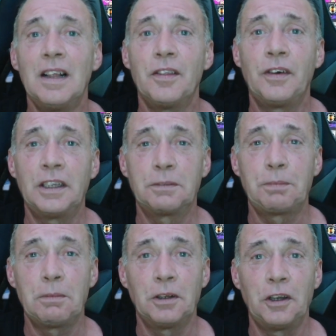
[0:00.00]
There is
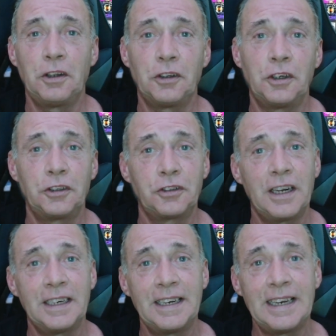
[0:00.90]
people out there
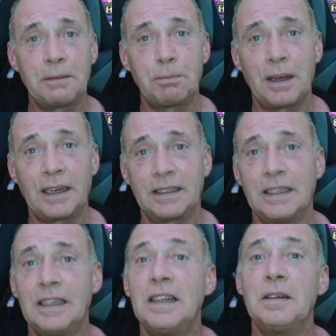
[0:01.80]
trying to nitpick.
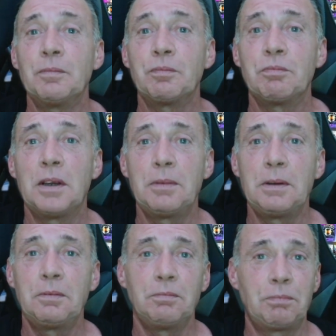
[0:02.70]

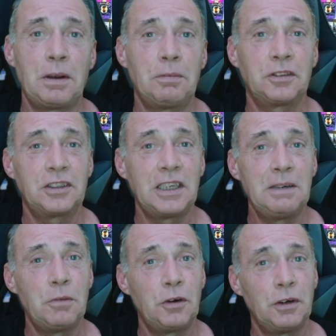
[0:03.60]
Maybe people see
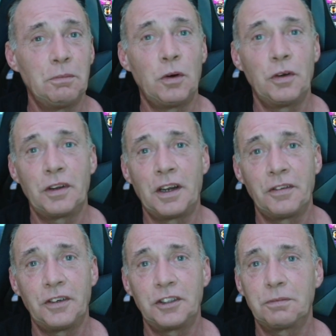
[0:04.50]
mura more than
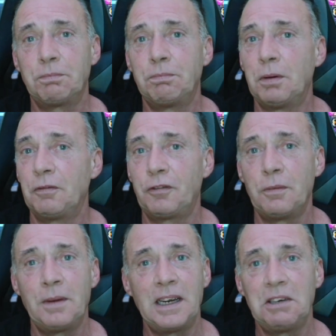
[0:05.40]
others, but for
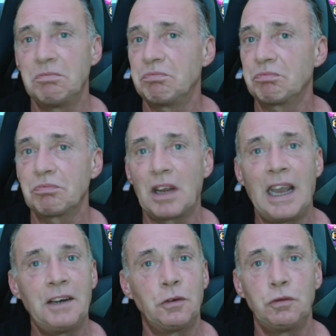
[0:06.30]
me,
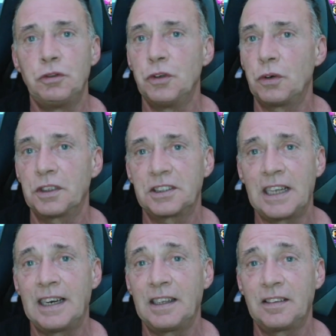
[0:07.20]
I don't notice
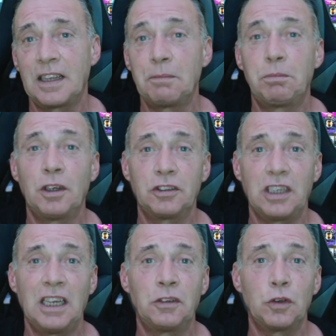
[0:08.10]
anything. Plus,
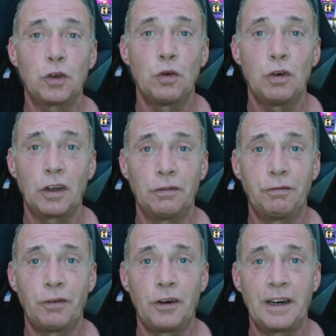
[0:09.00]
I don't go looking
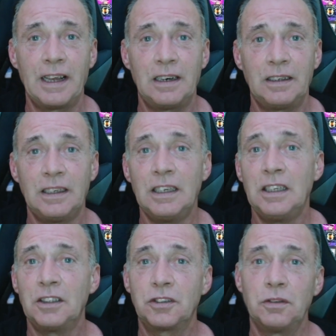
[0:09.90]
for it either.
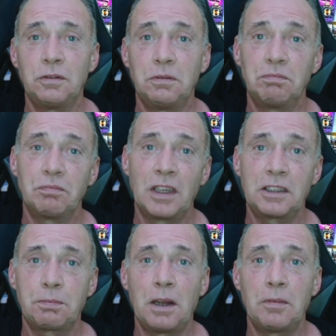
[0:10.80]
So
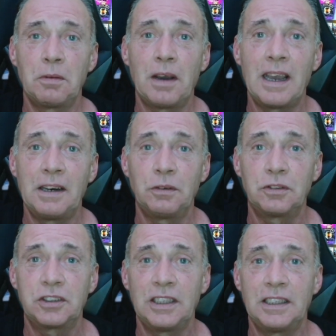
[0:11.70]
that's probably why I don't
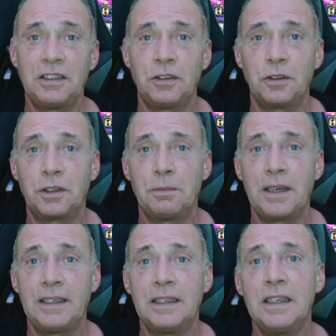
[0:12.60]
see it, you know what I
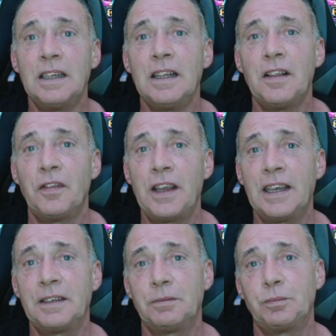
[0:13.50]
mean?
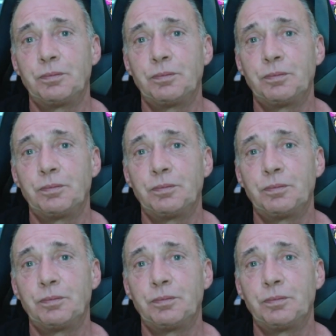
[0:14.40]
Then